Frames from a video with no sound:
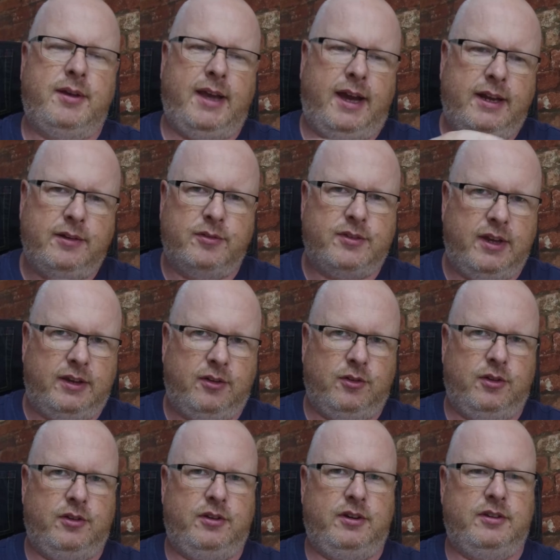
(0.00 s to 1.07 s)
kind of
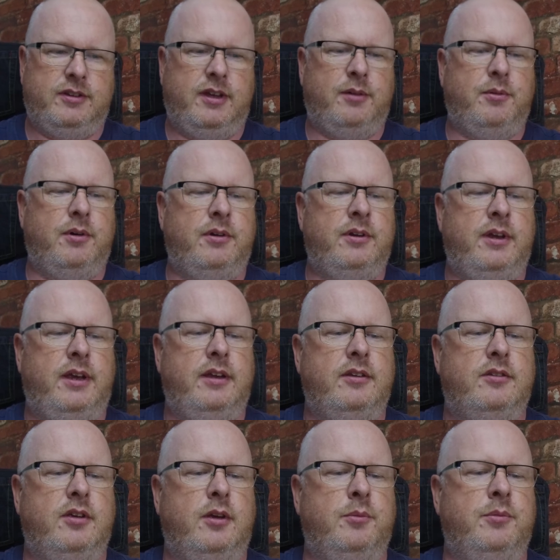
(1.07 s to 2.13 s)
technology as that one, in
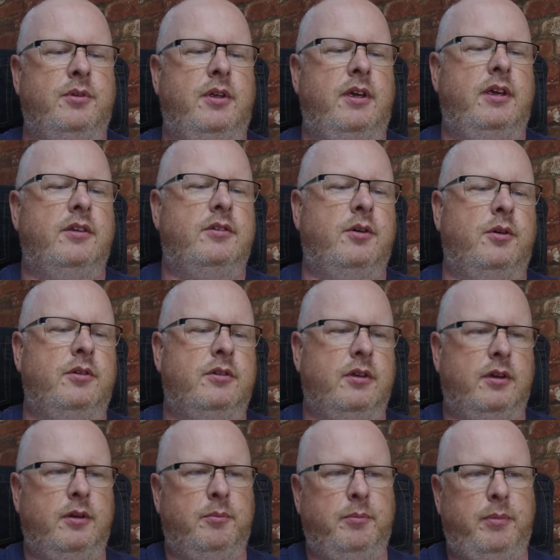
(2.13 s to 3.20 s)
terms that it's going
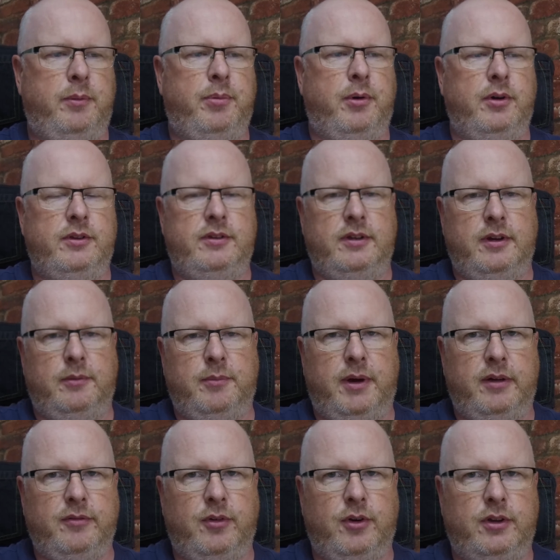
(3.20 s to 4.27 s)
to be pointed at
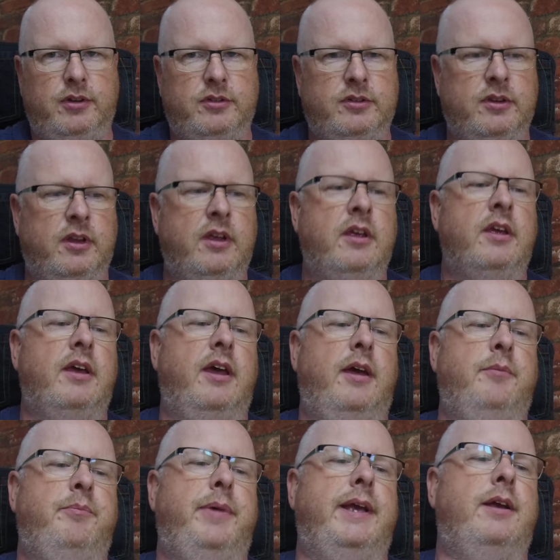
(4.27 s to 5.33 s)
my voice
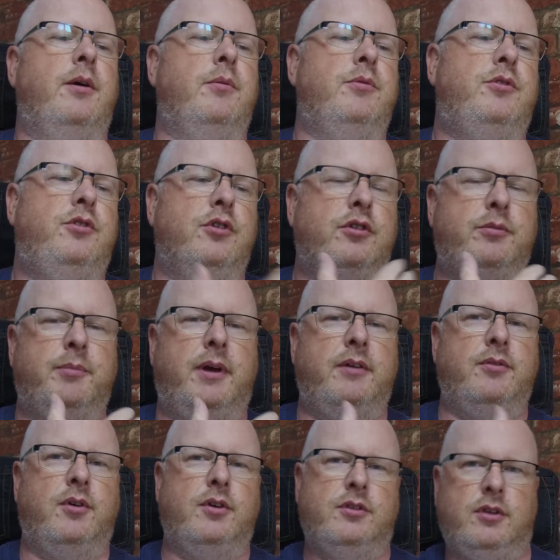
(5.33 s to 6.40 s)
and pick up just my
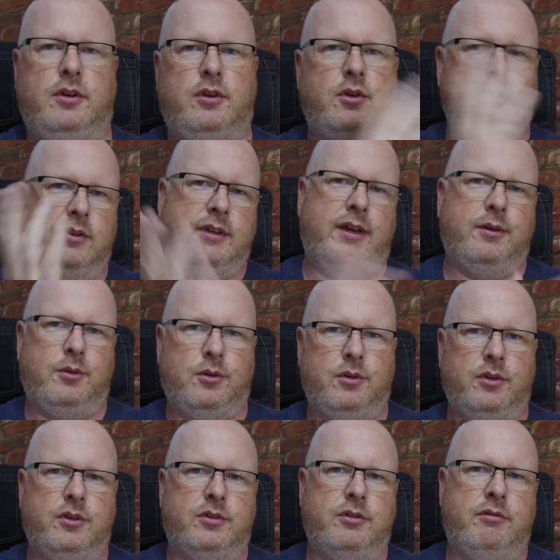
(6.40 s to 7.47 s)
voice and cut out
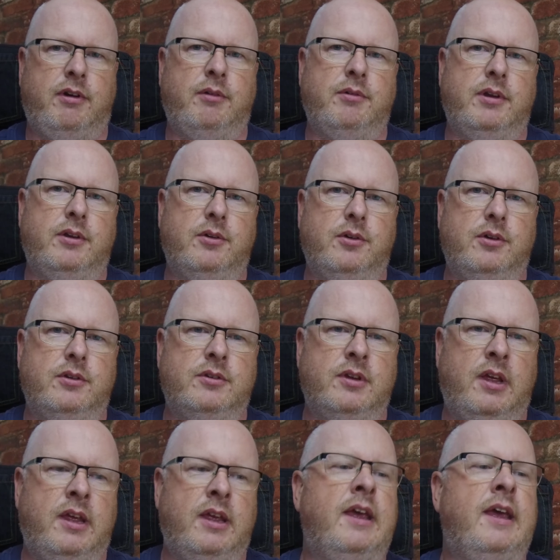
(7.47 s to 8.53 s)
all the surrounding noise.
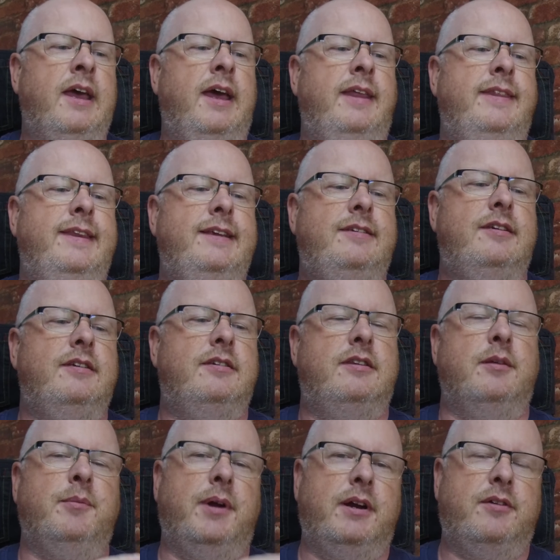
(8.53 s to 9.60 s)
And this is
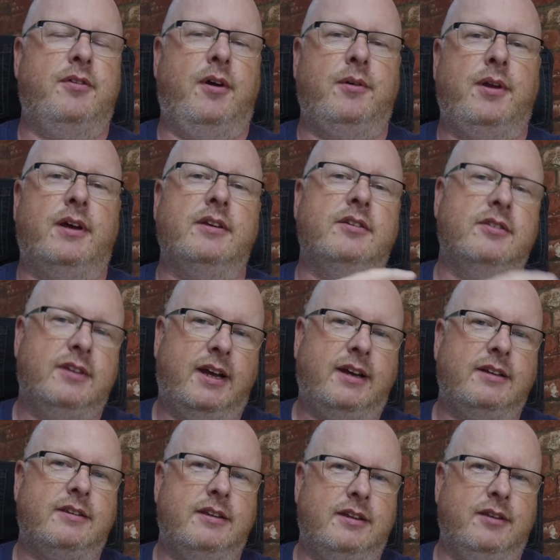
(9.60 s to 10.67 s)
the microphone I
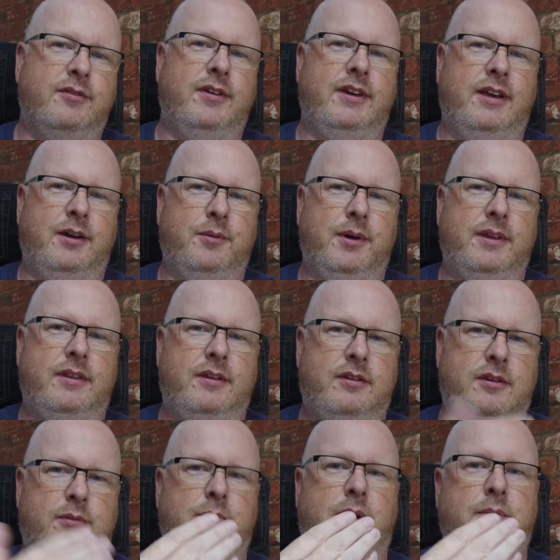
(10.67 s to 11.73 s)
started the video with. This
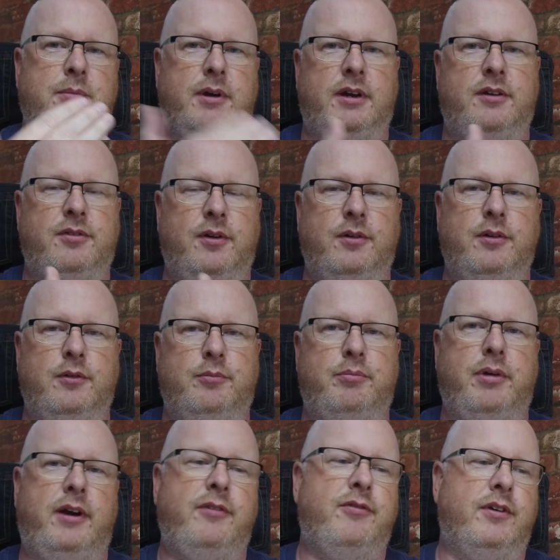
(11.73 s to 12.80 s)
is my microphone of
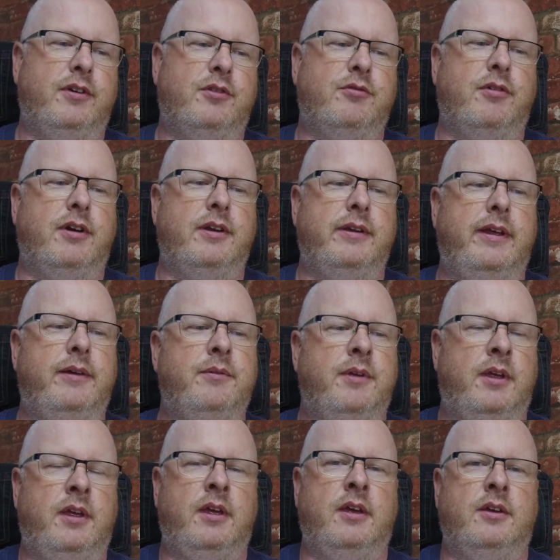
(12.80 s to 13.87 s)
preference right now.
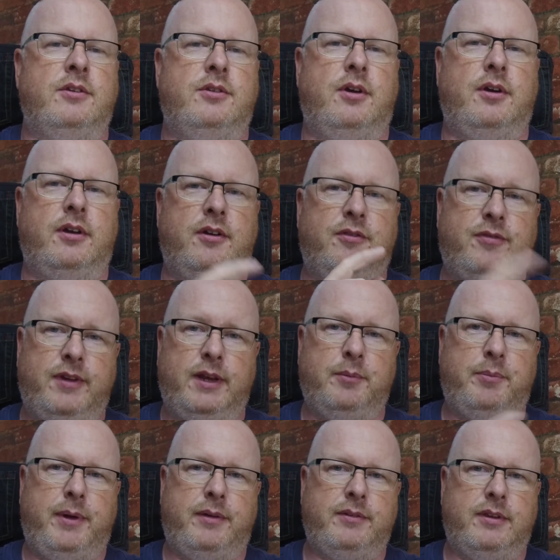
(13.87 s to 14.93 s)
So I'm going to
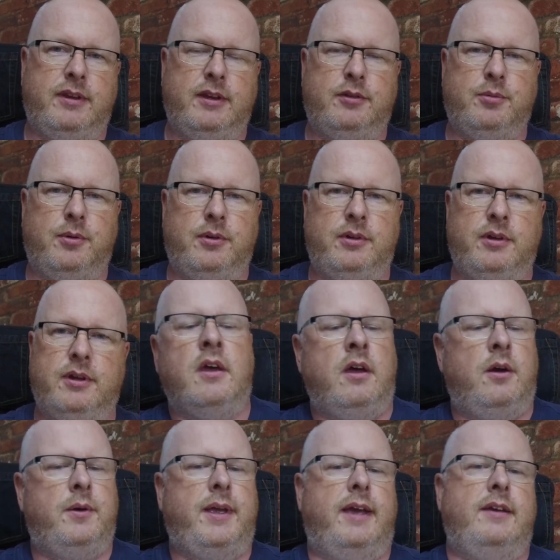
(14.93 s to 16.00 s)
flip back to this one.
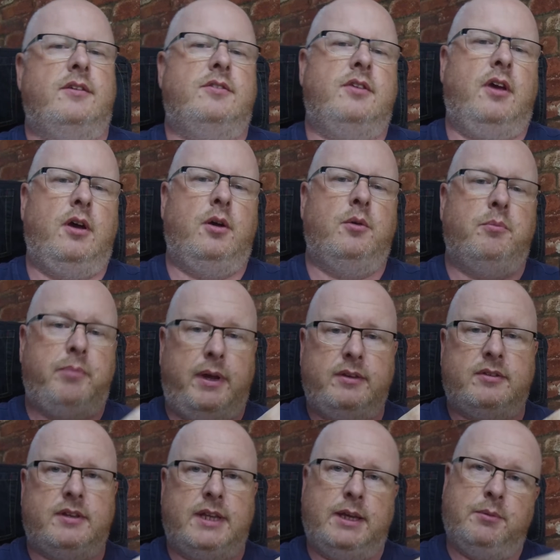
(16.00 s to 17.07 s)
Okay, so
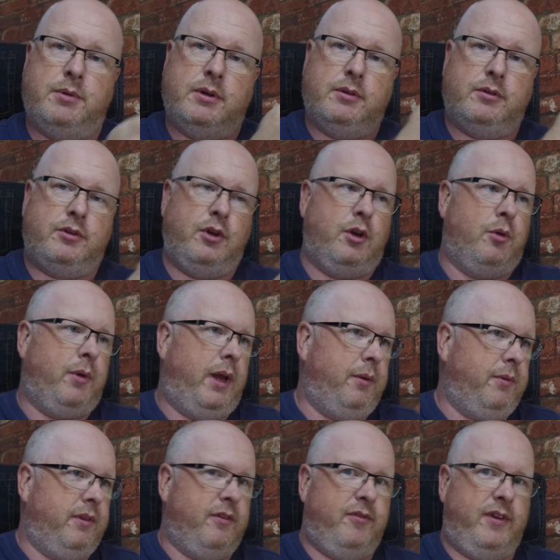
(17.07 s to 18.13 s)
basically we'll do away
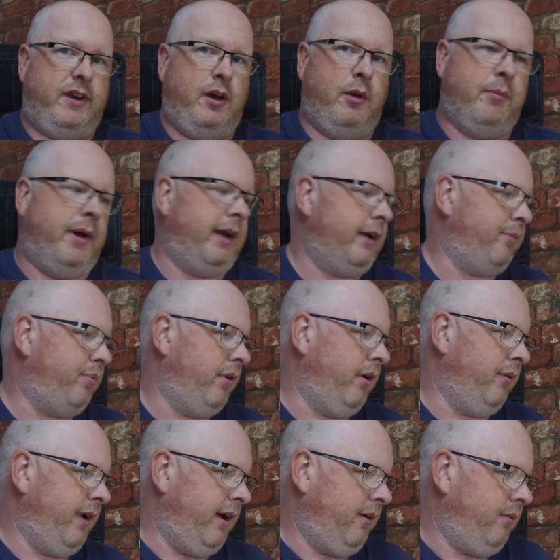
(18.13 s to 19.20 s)
with the VideoMic
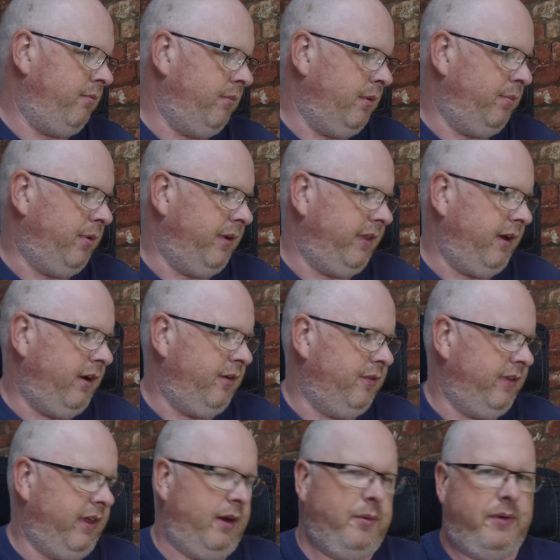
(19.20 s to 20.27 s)
Pro now. We'll put that over
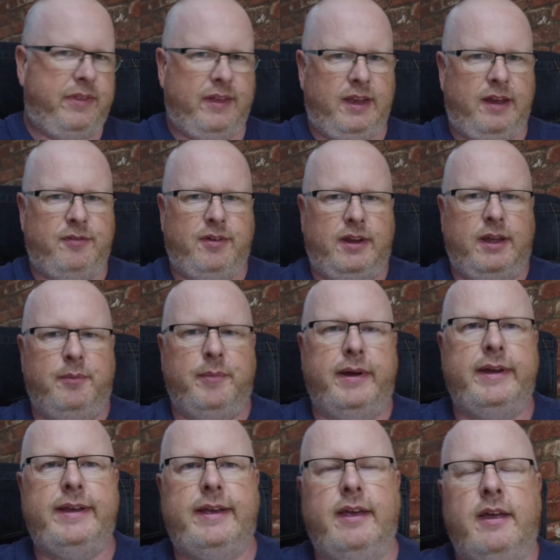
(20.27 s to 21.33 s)
there with the lavalier
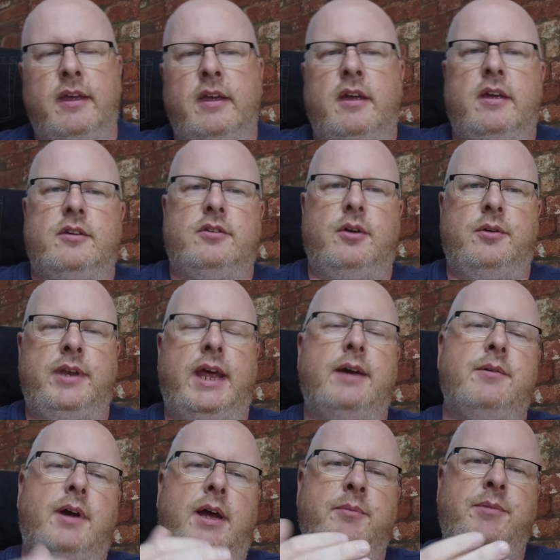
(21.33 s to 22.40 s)
mic. So
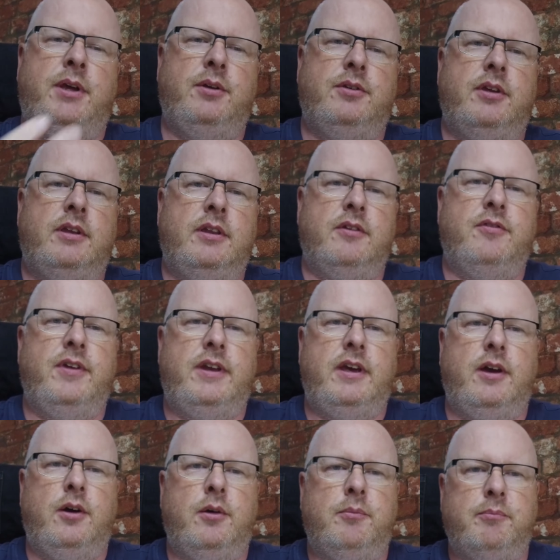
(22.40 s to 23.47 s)
now I'm using the
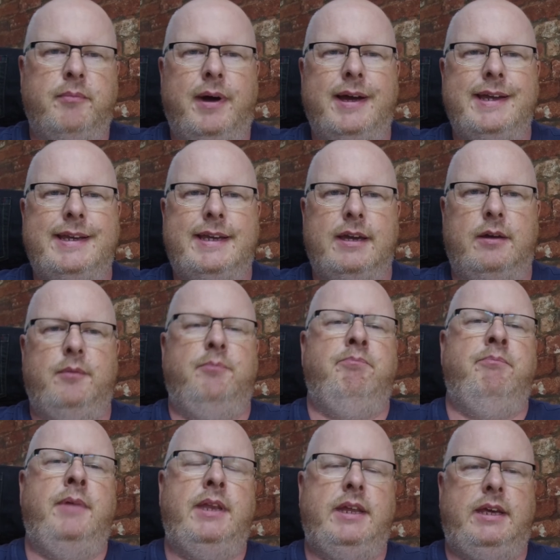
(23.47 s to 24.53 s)
VideoMic
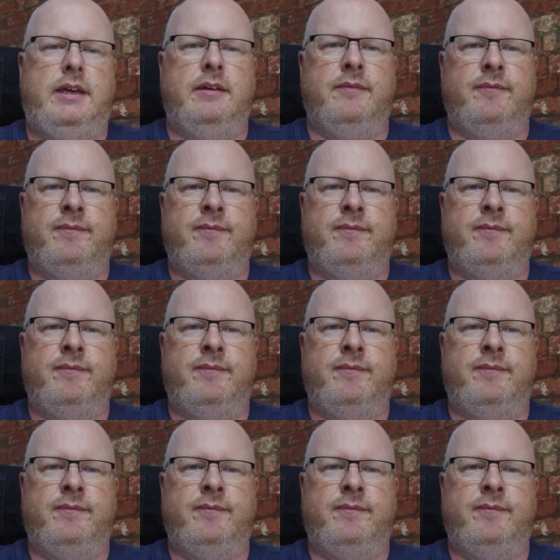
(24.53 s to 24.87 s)
Mini.